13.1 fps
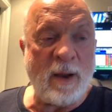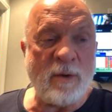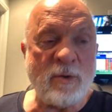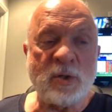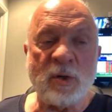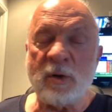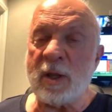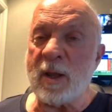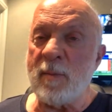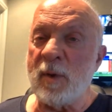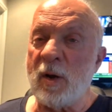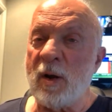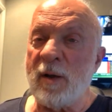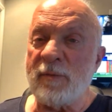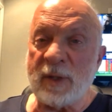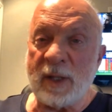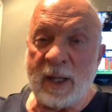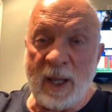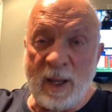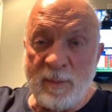Arizona coming off
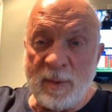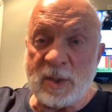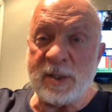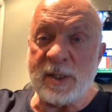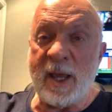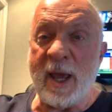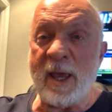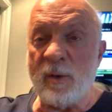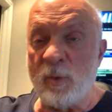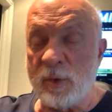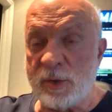the game in Seattle,